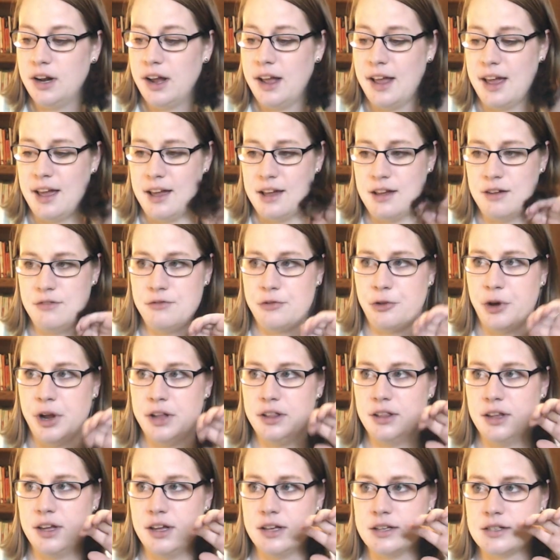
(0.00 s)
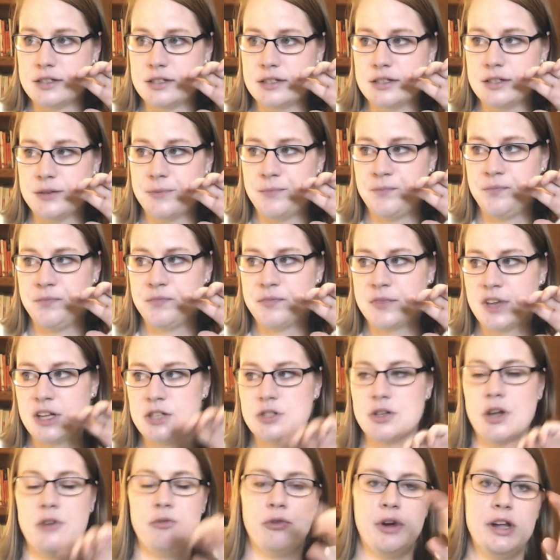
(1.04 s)
I have read this.
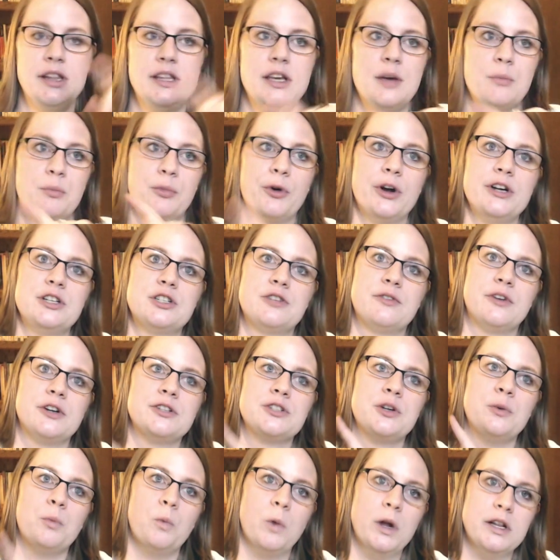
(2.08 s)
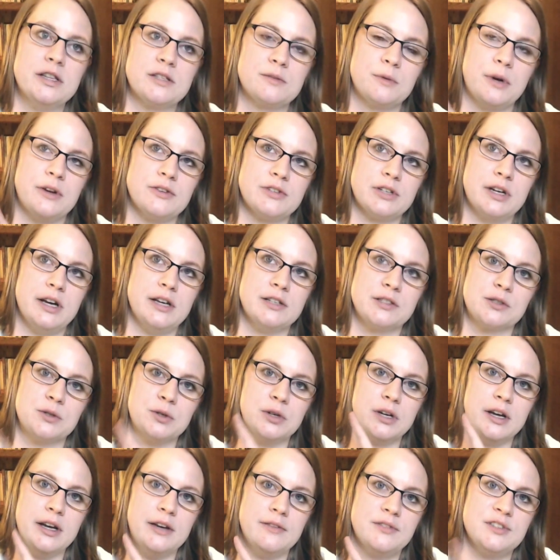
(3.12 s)
So I've read the abridged version once when I was in high school.
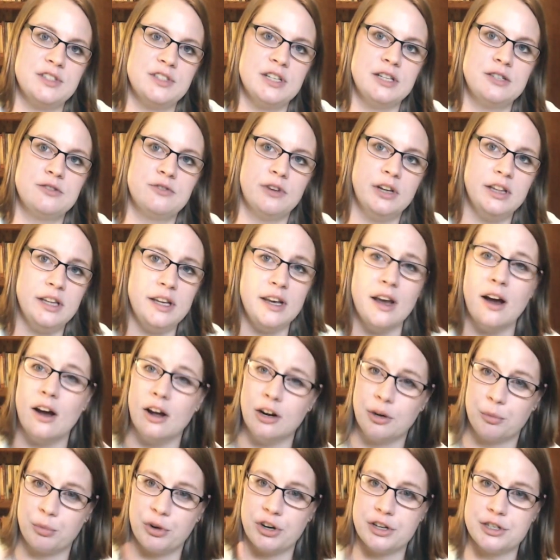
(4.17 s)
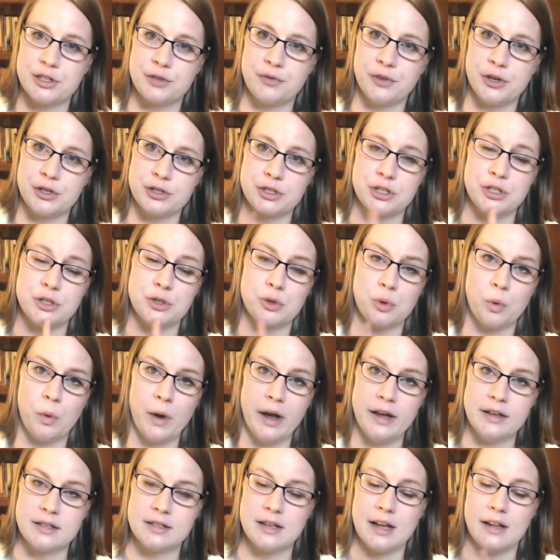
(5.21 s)
I have since read the unabridged version
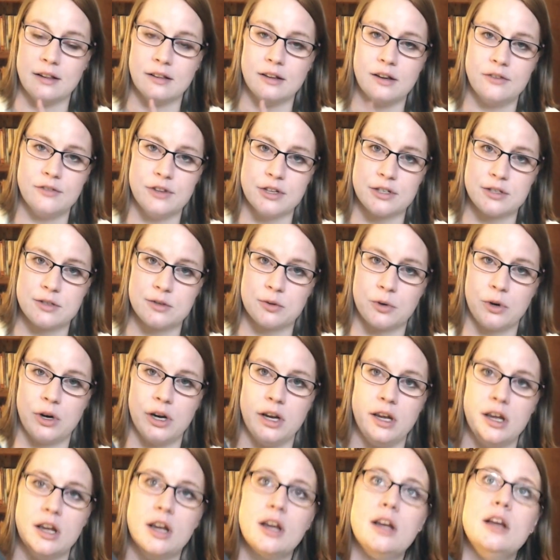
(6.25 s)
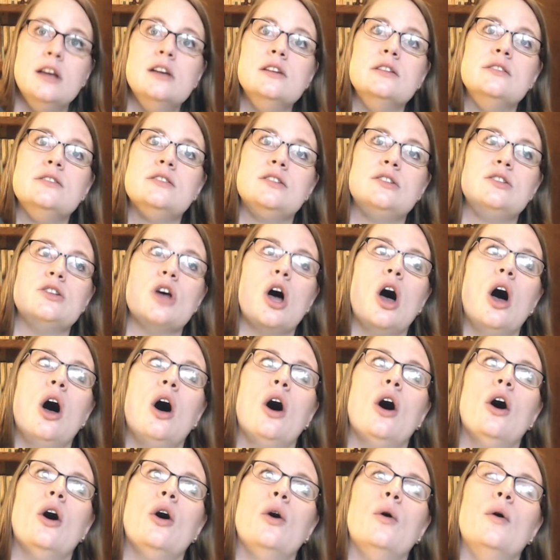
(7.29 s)
twice. I love this story
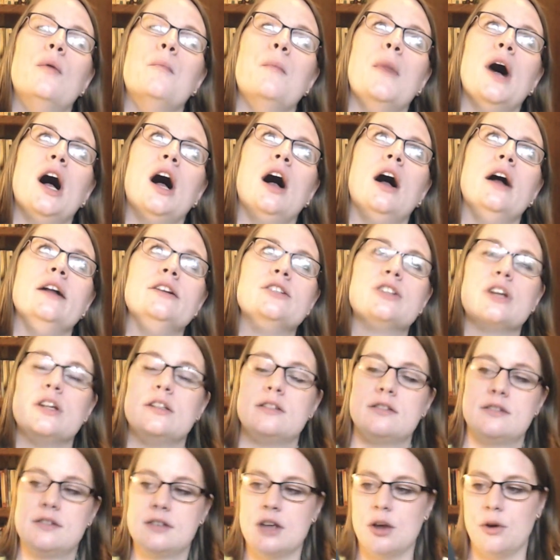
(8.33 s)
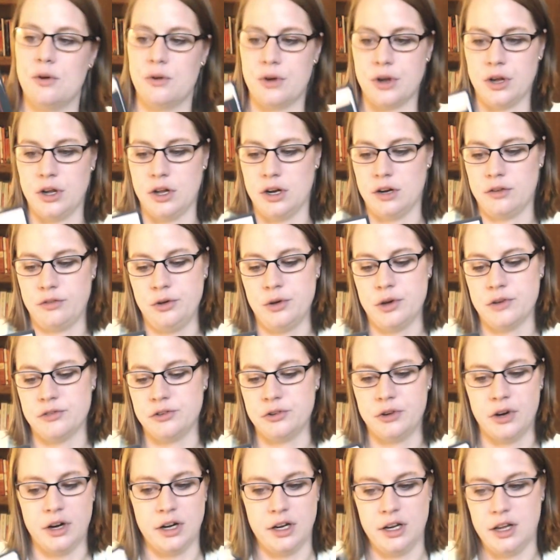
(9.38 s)
so much. It's so good. If you haven't
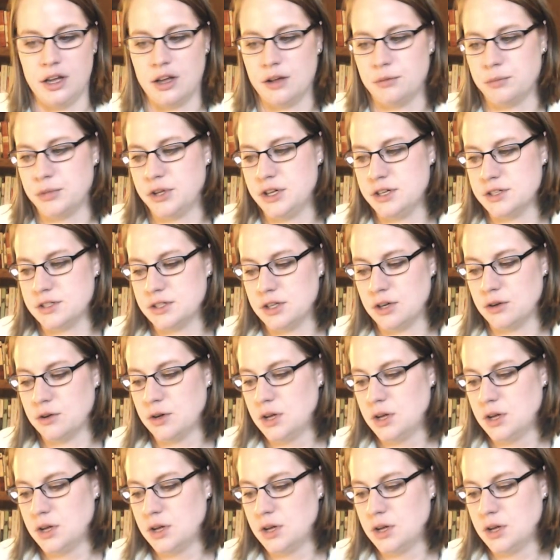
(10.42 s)
read it yet, please do.